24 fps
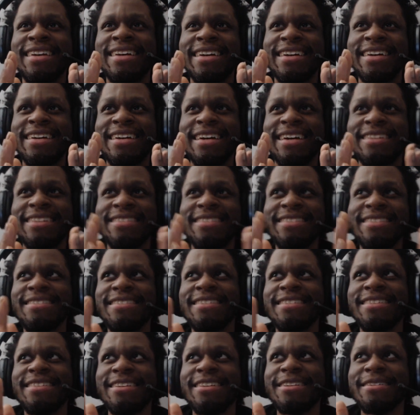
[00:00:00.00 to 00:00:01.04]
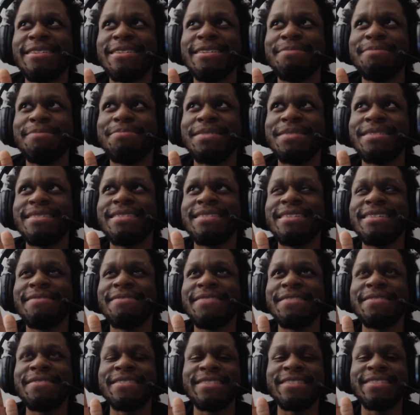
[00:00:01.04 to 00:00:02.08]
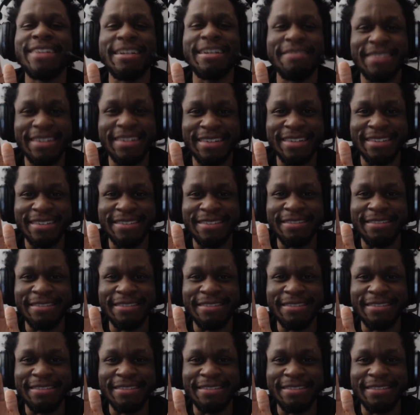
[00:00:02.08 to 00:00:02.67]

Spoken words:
I said this in like a bunch of different time taken,